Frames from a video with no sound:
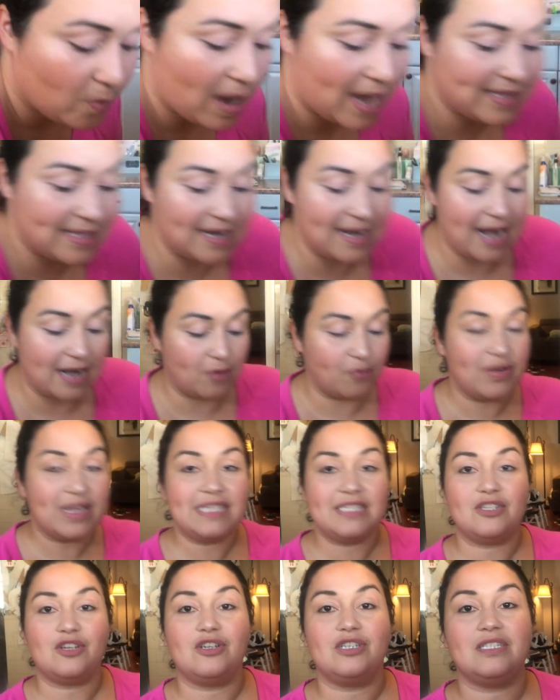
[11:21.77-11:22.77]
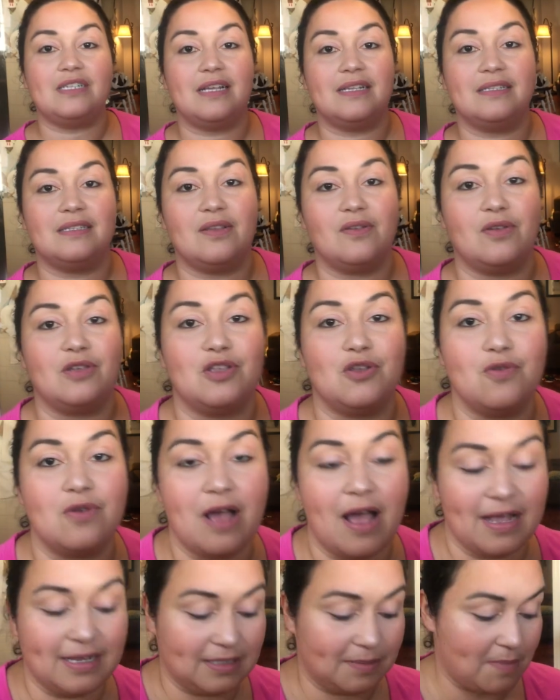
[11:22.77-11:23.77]
I did a lot of research as you
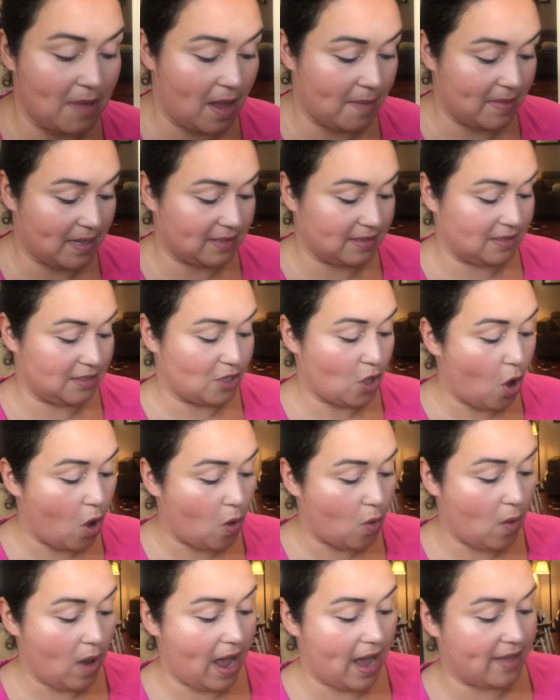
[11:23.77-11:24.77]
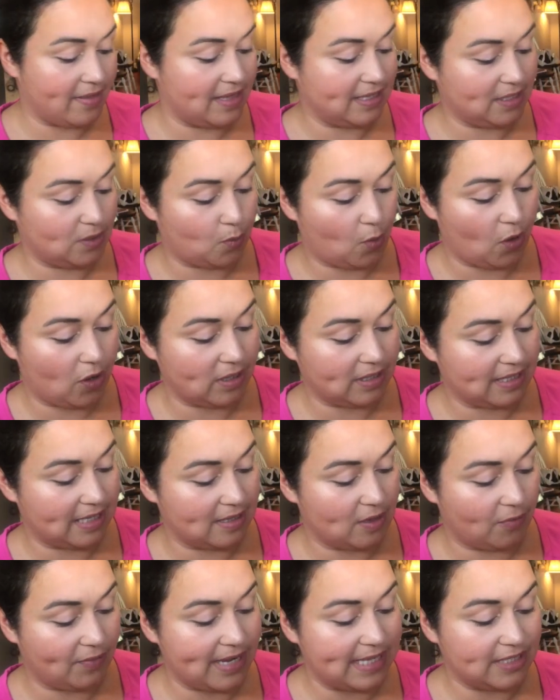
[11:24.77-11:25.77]
guys mamas know how this works
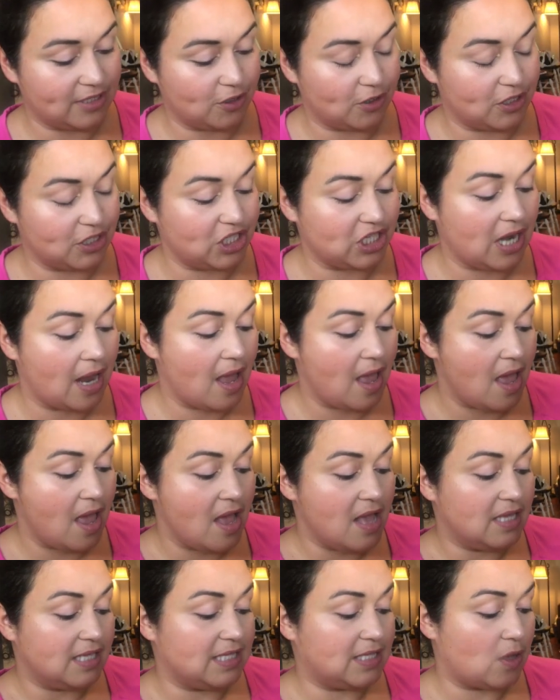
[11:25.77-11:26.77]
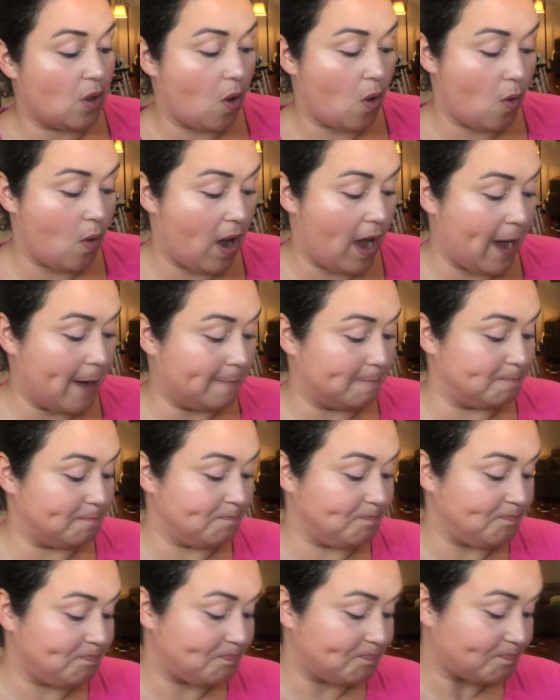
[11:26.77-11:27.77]
and the research. So
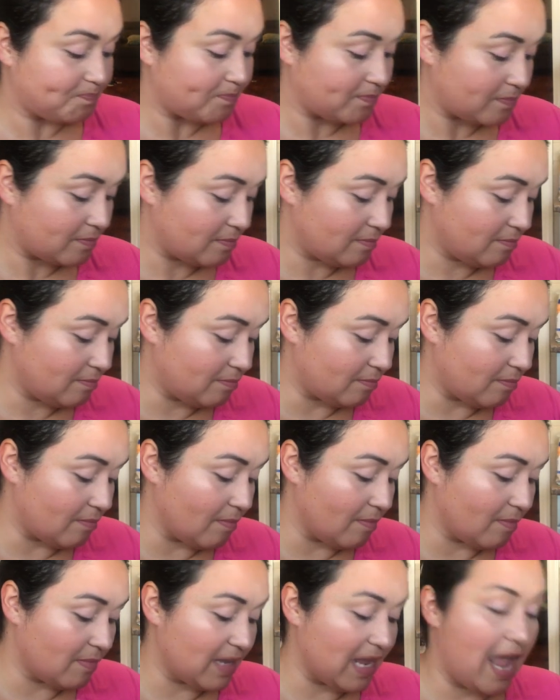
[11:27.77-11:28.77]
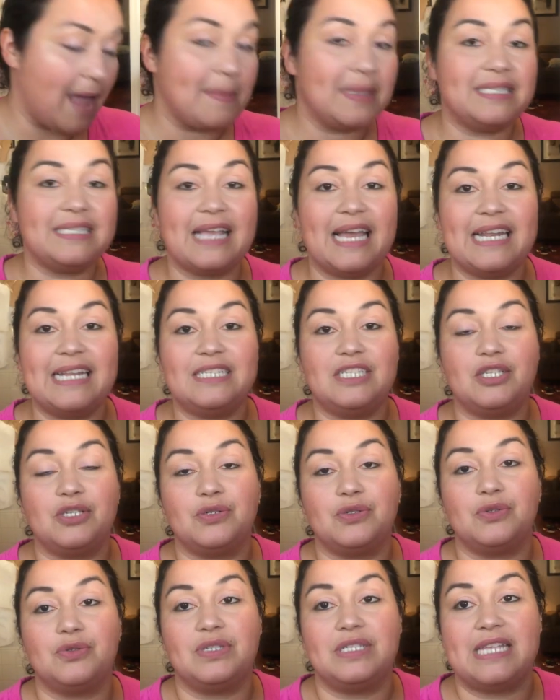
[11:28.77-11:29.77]
um, I'm excited
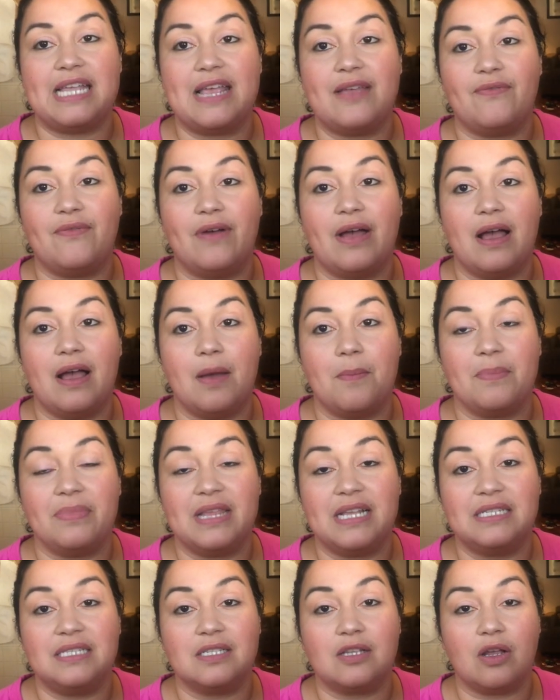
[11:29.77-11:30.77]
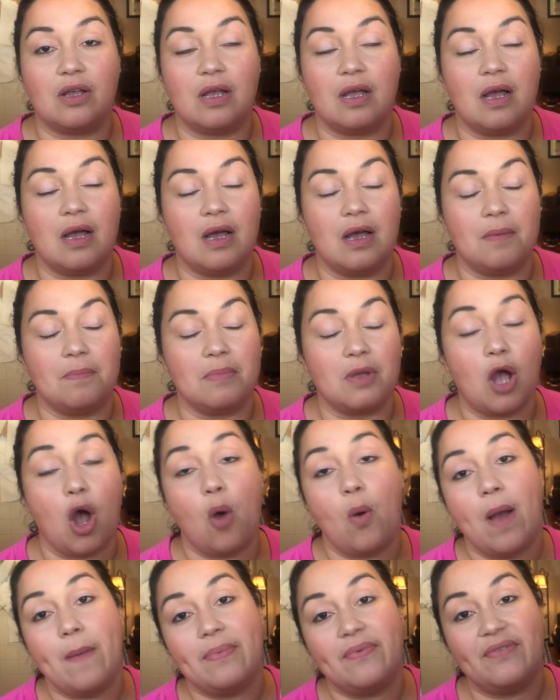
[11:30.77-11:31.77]
to see if um, this um,
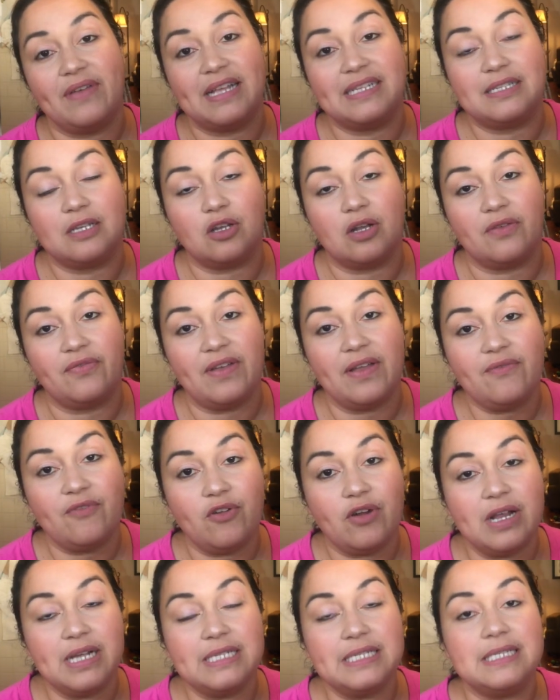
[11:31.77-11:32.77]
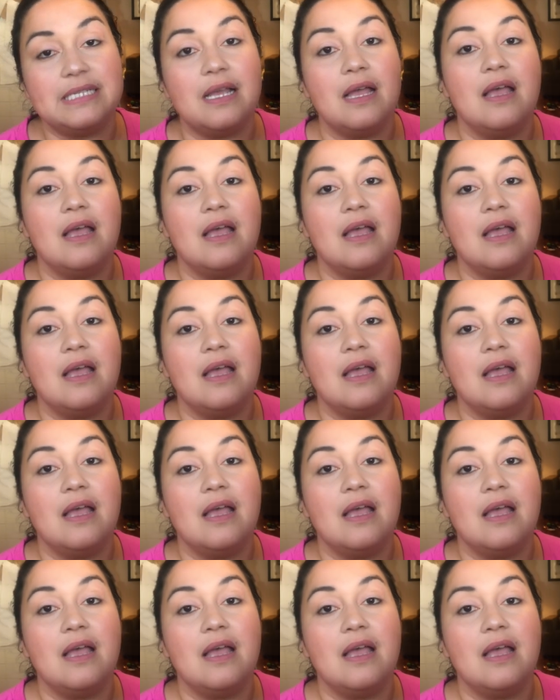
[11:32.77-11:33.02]
co-op is a good fit for us.